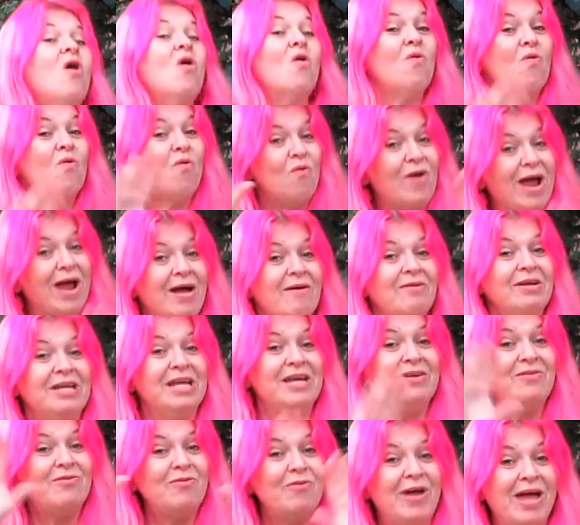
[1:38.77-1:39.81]
Round
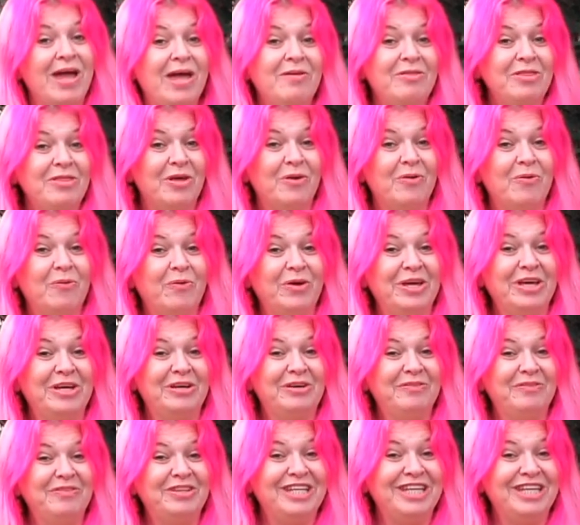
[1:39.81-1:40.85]
and round the
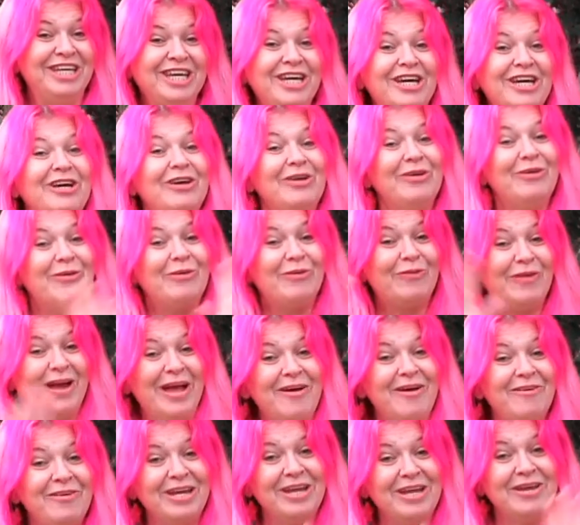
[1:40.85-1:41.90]
wheel of the year.
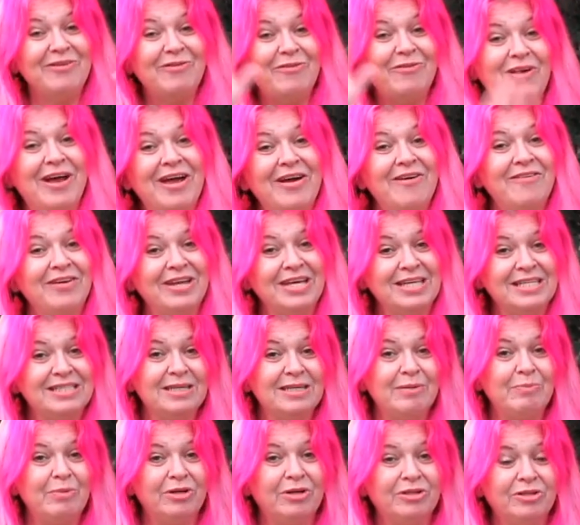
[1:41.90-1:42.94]
Round and round as
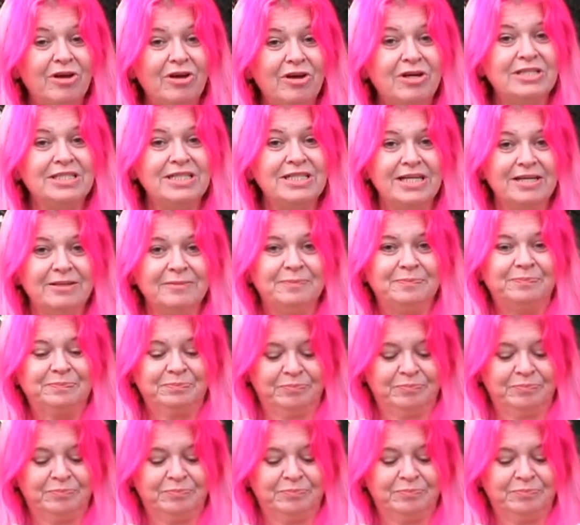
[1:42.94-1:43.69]
Imbolc draws near.